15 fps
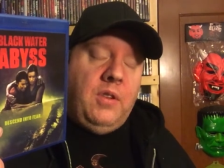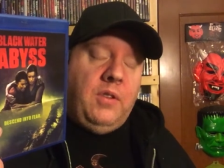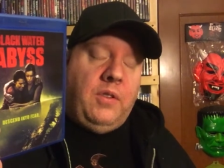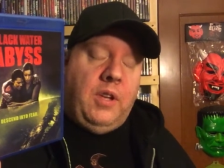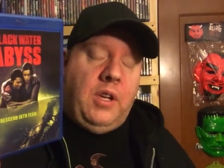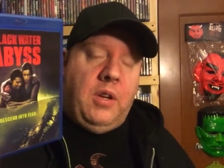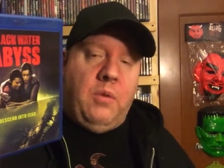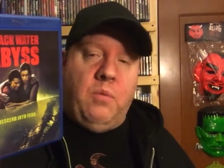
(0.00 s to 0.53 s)

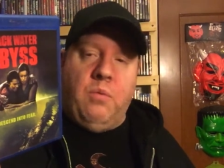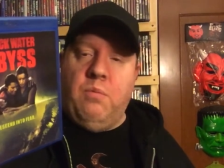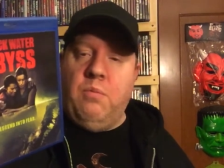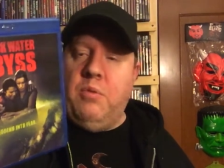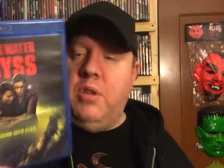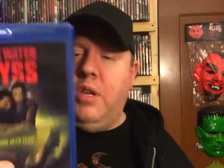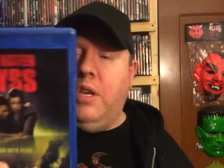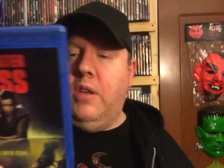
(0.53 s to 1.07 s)
Looks like a
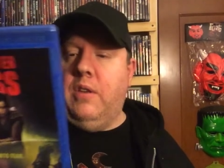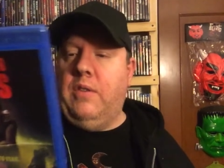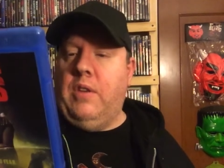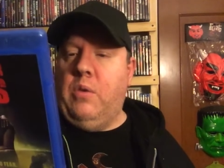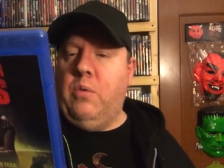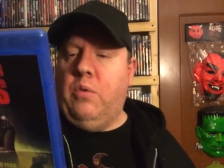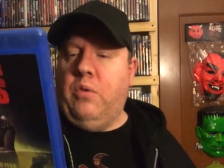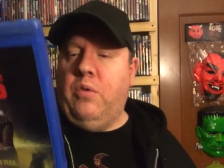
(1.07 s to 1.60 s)
the
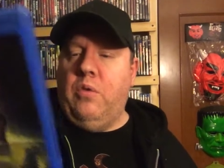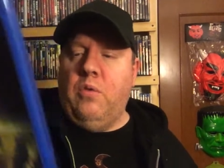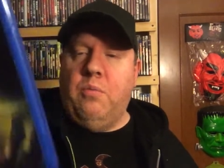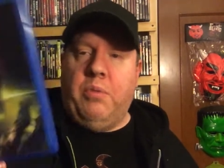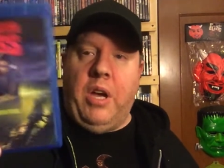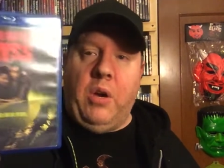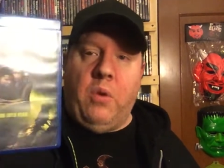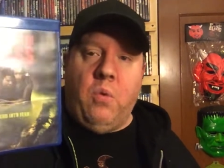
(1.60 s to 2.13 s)
sequel to
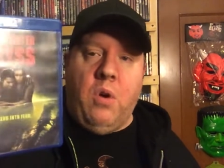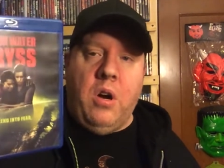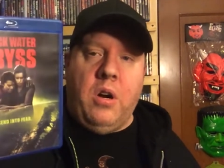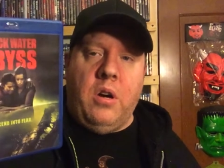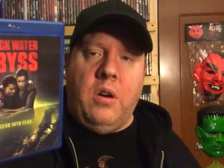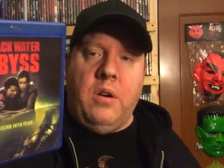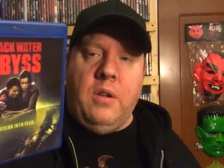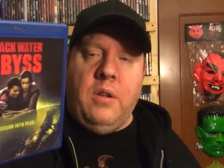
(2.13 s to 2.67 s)

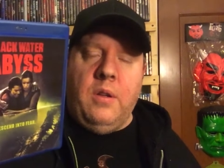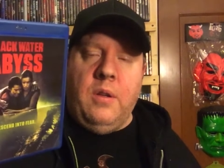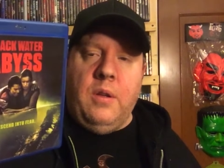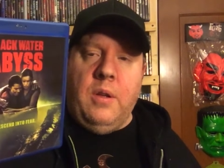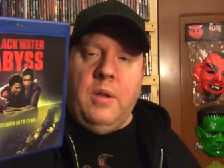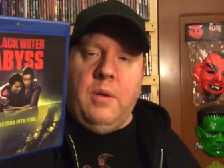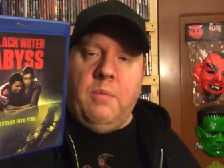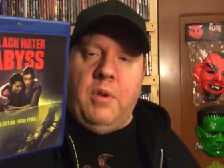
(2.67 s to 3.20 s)
Blackwater,
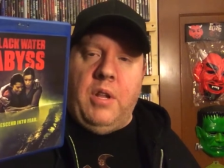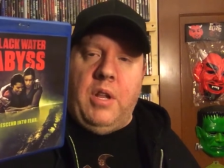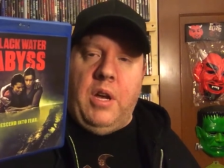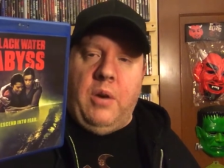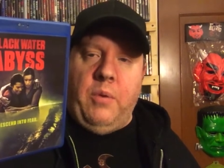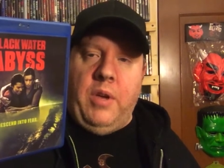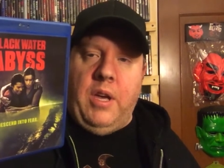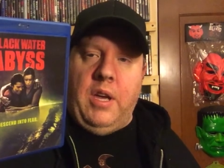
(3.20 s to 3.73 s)
but
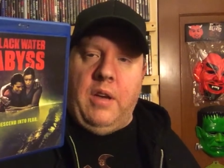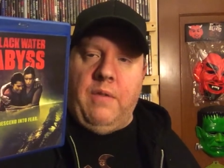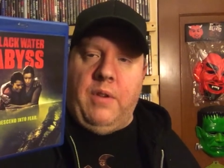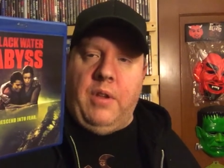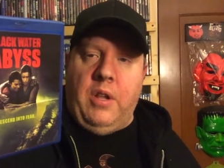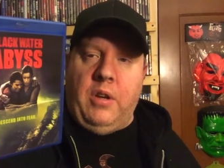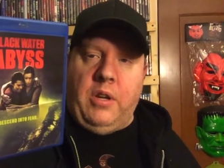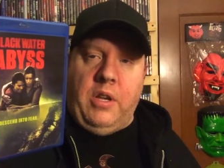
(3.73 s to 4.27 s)
now we have
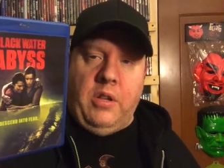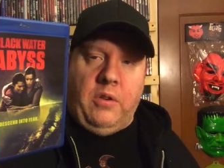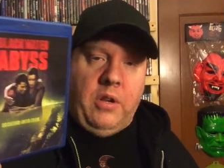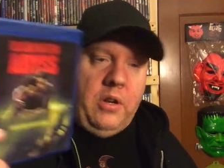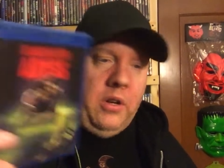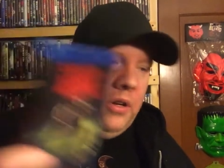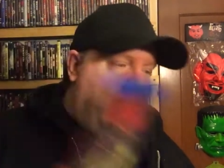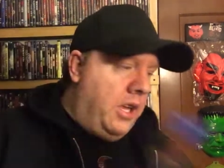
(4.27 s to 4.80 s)
another killer